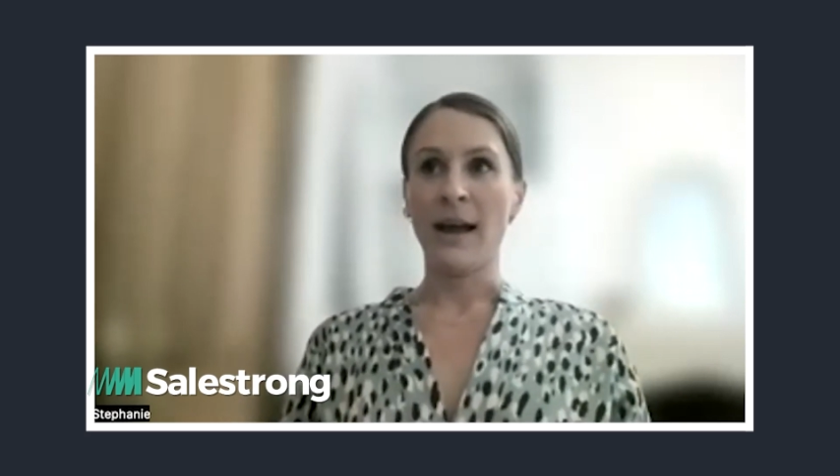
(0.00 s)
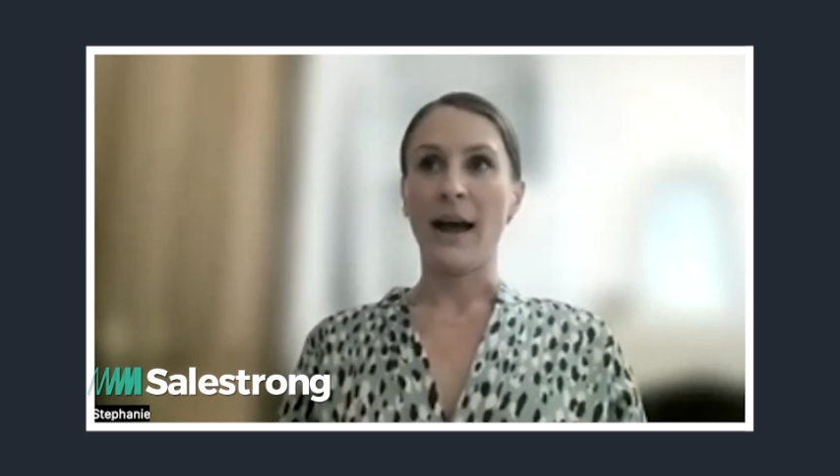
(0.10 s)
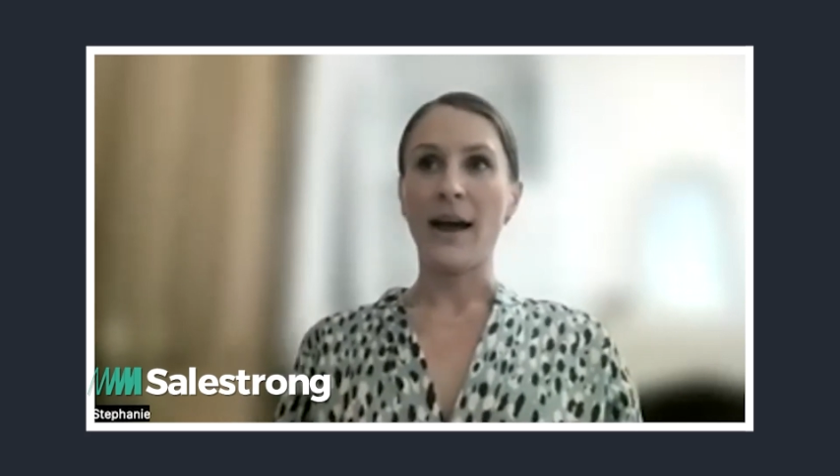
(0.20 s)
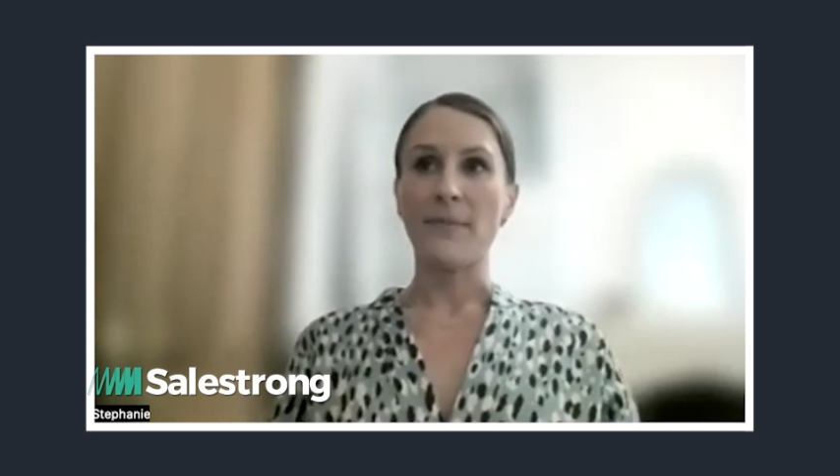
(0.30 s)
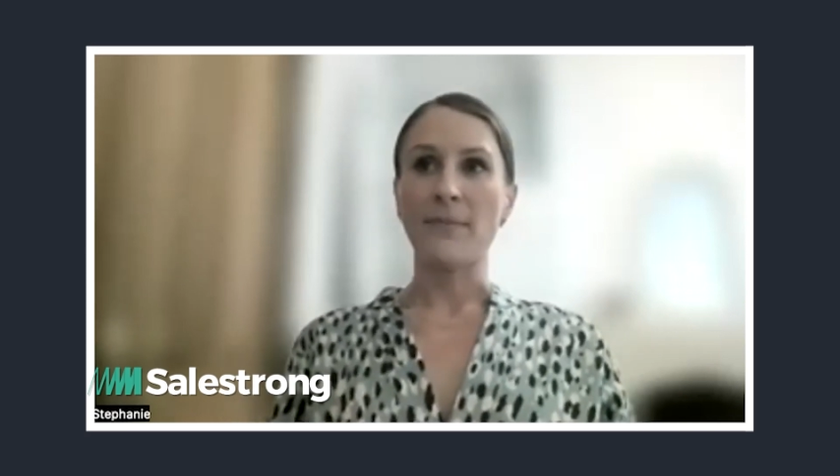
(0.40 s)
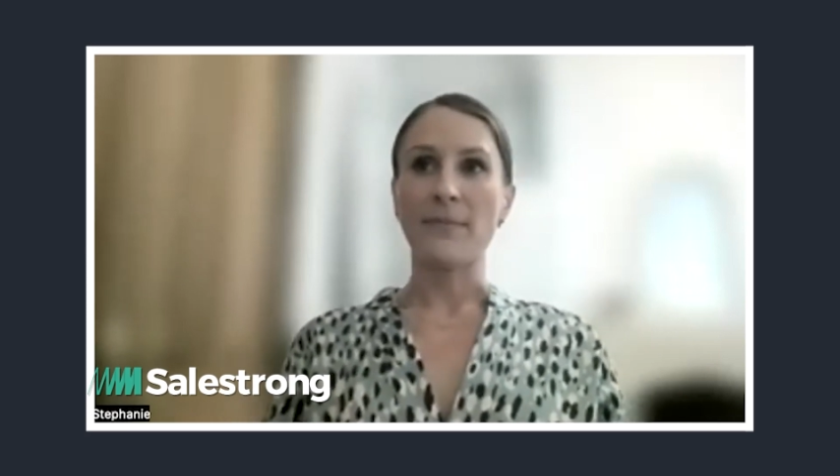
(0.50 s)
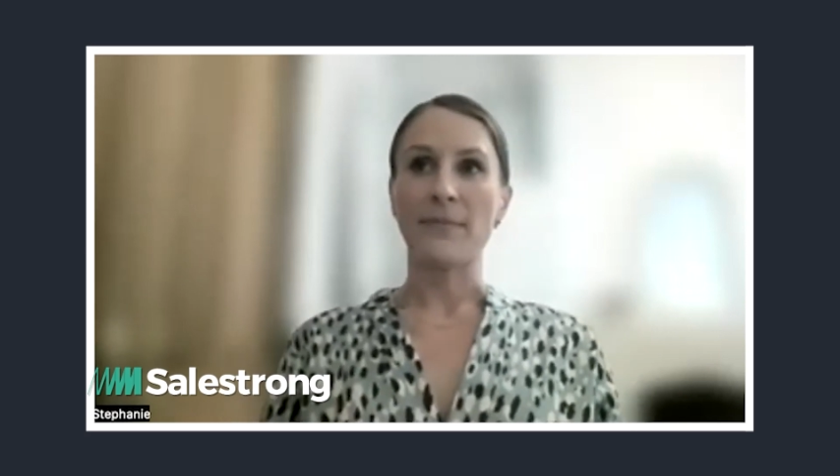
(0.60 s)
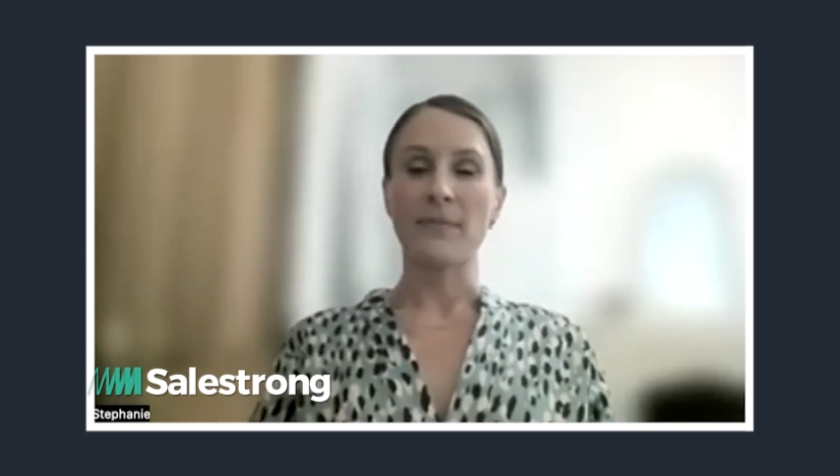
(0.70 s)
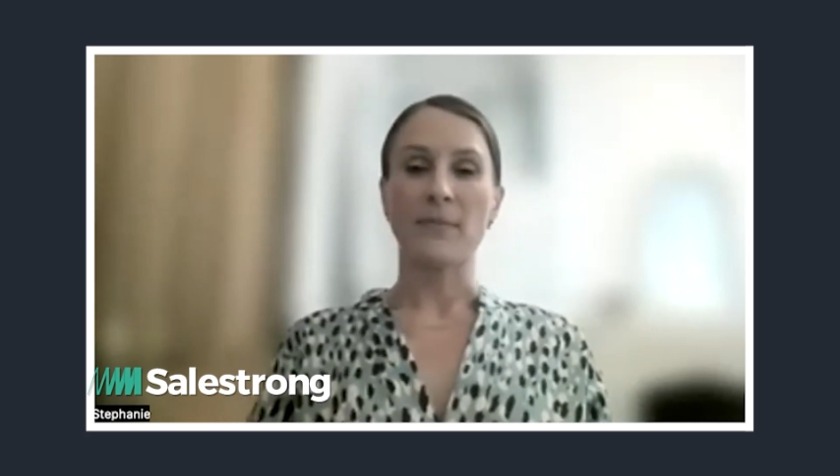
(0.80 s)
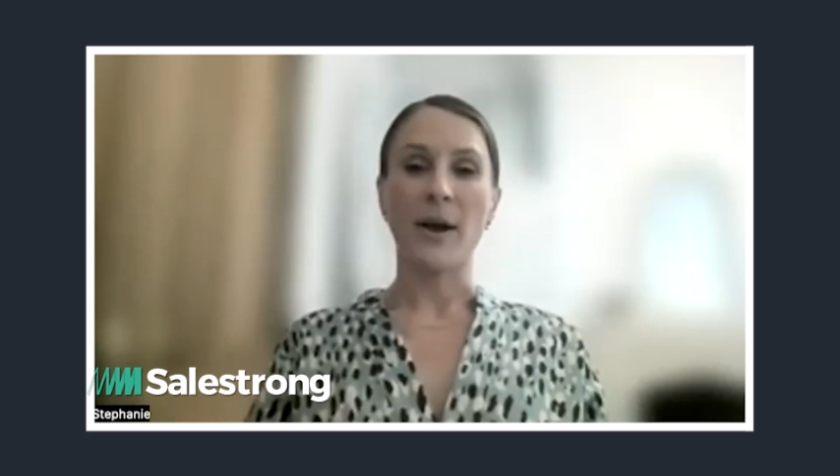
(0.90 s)

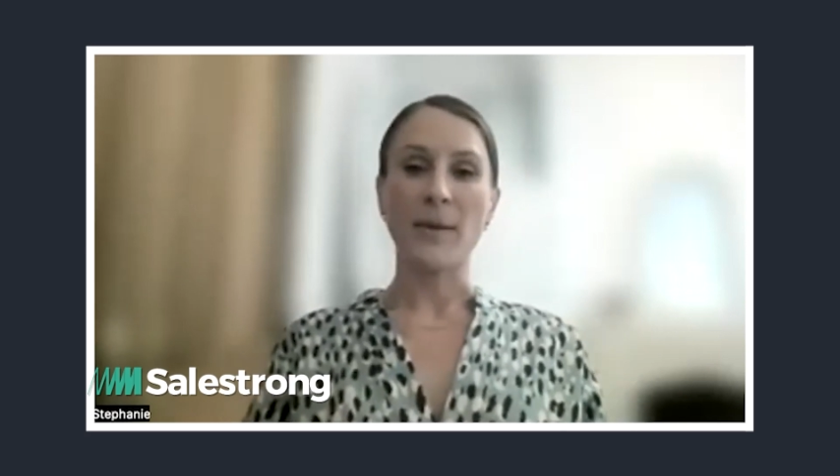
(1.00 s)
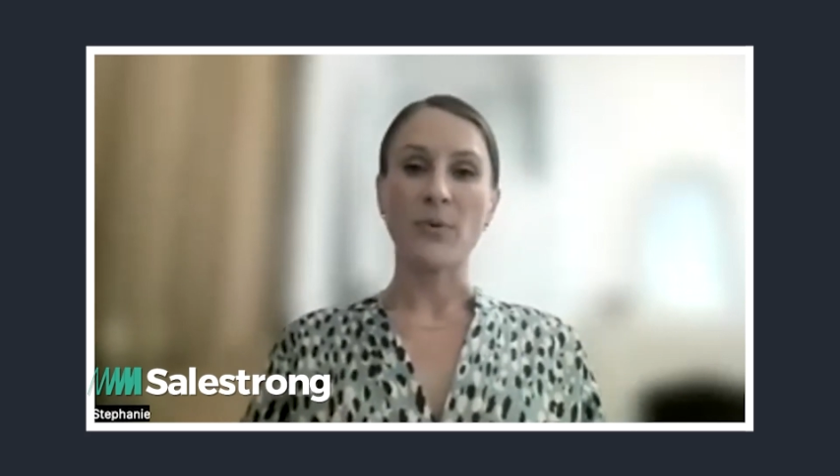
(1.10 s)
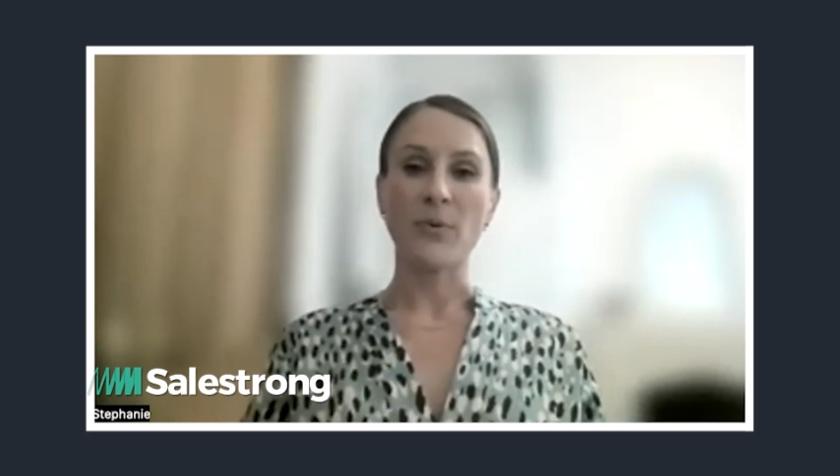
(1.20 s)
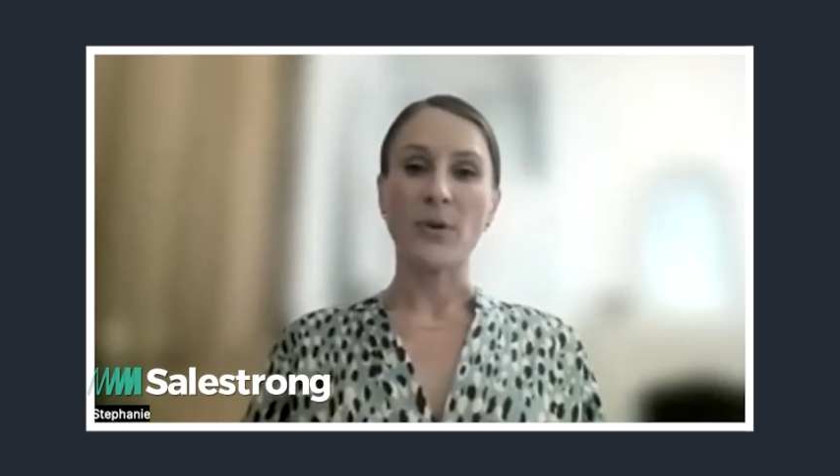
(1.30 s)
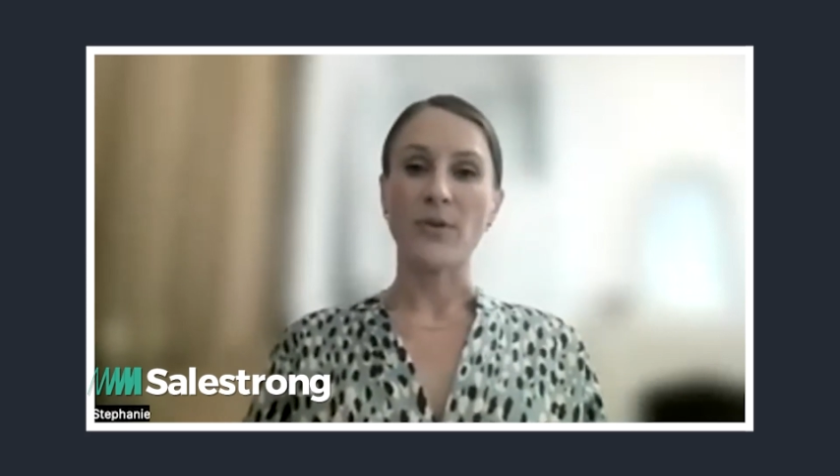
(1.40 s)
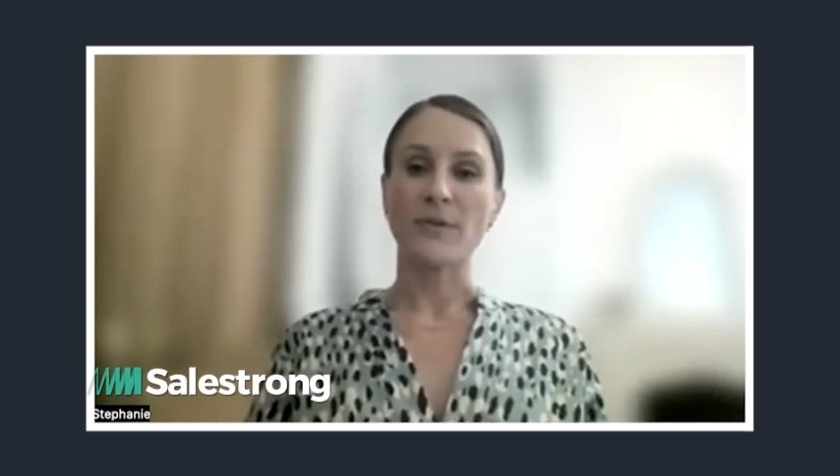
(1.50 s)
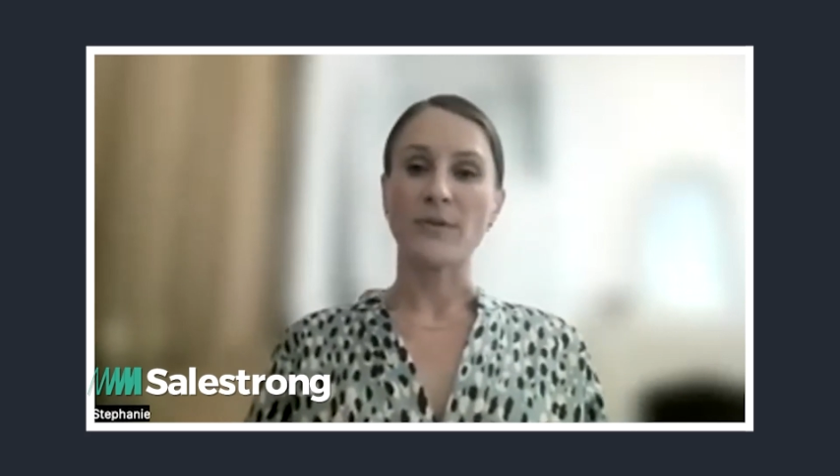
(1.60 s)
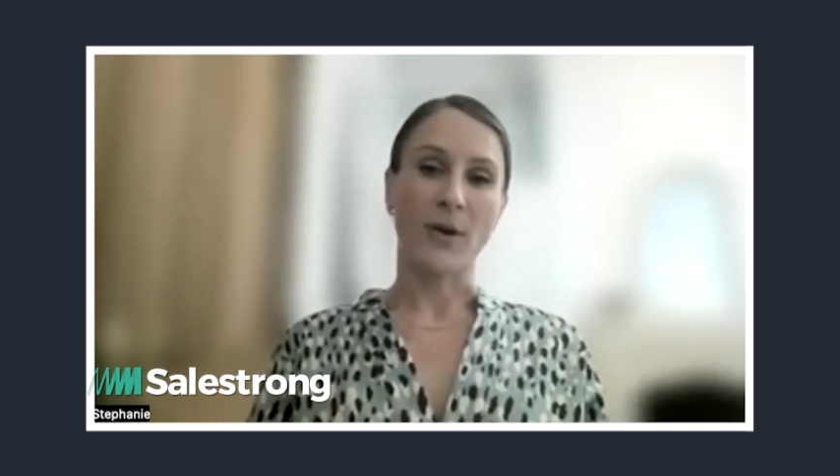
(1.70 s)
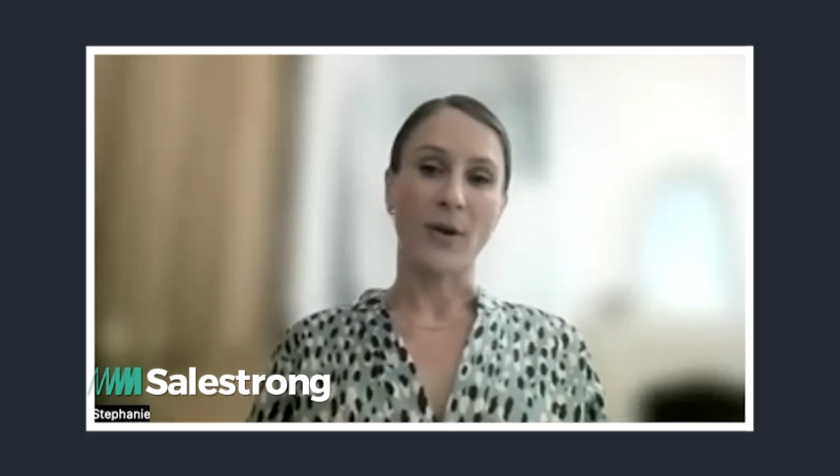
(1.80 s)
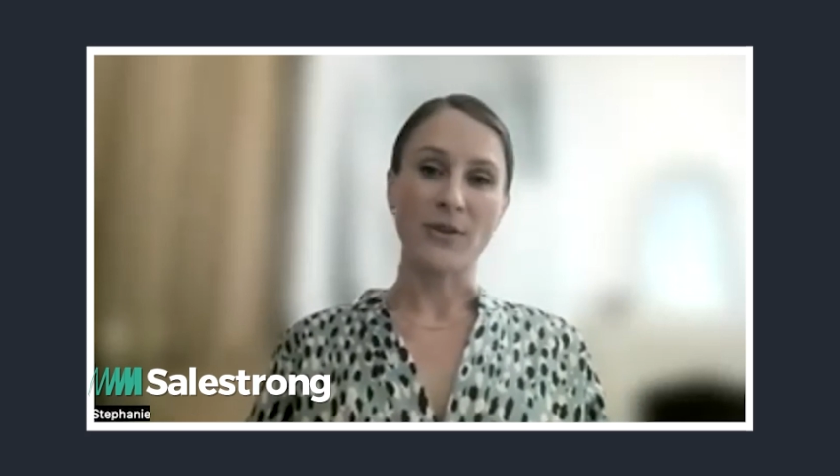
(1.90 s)
my improved
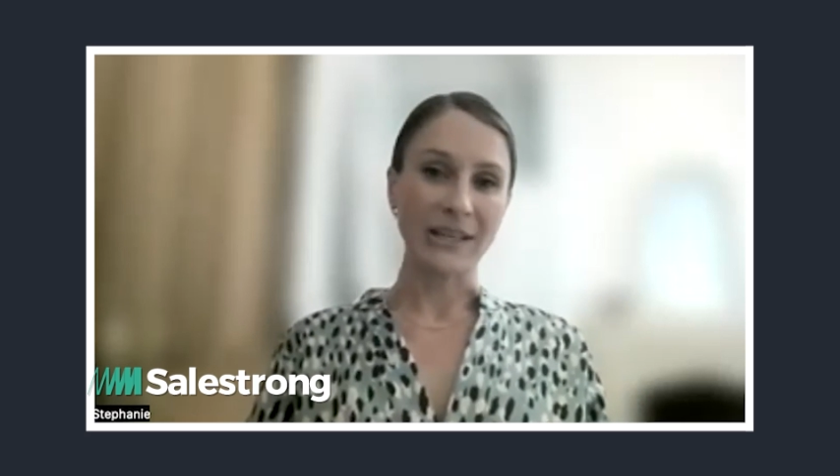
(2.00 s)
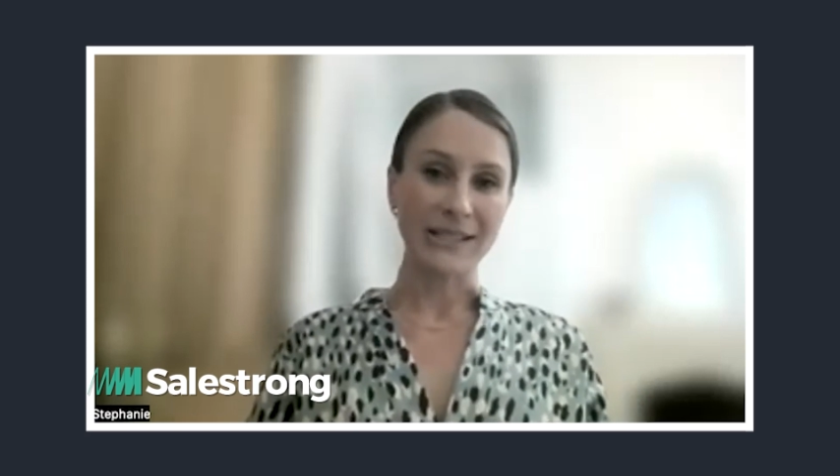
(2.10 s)
emotional